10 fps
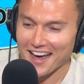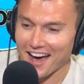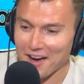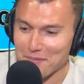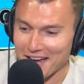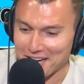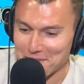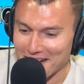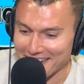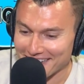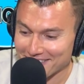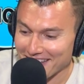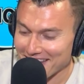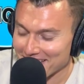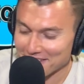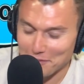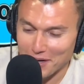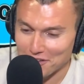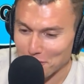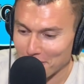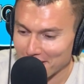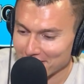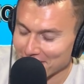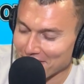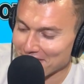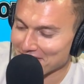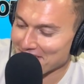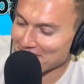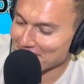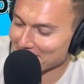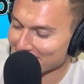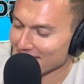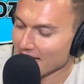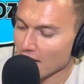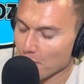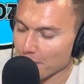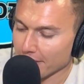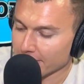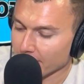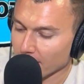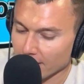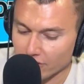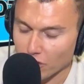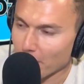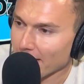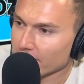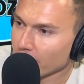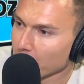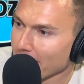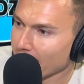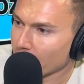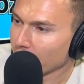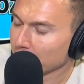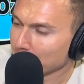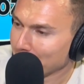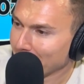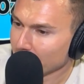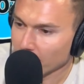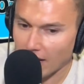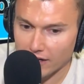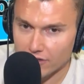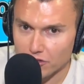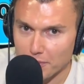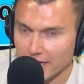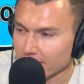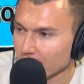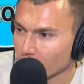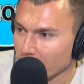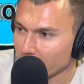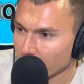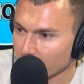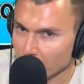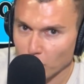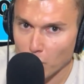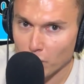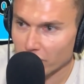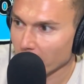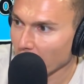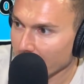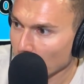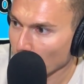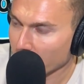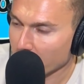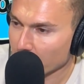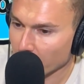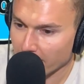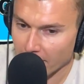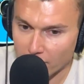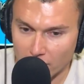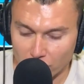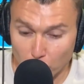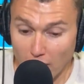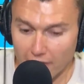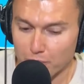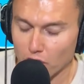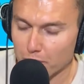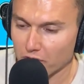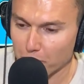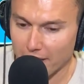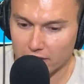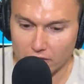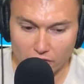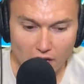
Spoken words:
back in my day, in my 20s in Los Angeles. But let's go back to your background, man. How did you make the transition? What was it like working for there? Because you have both perspectives.